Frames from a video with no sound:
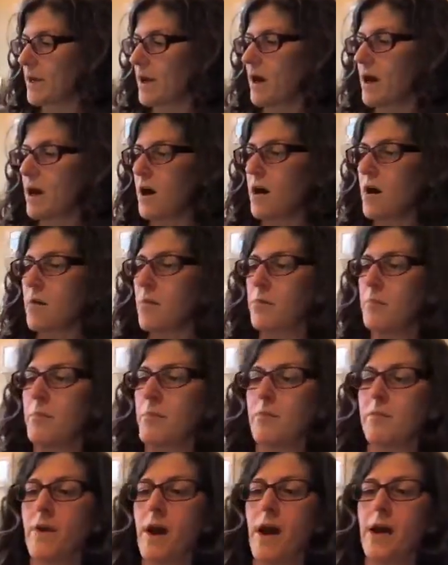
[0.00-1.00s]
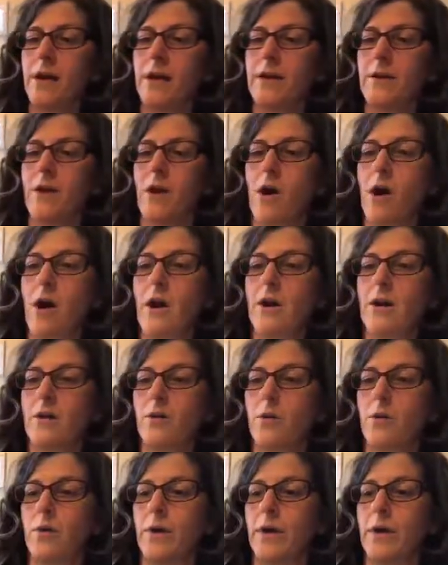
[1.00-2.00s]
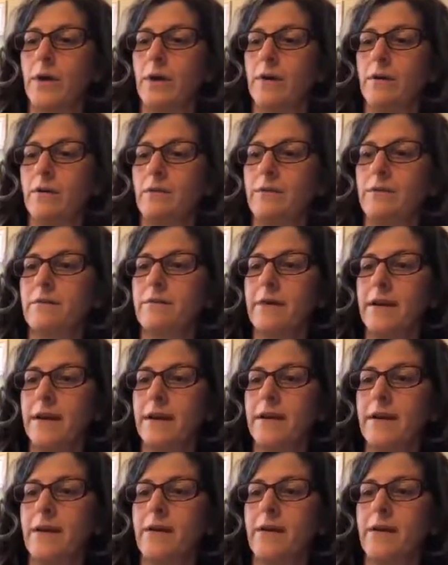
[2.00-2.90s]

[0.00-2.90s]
Moroccan argan oil, right?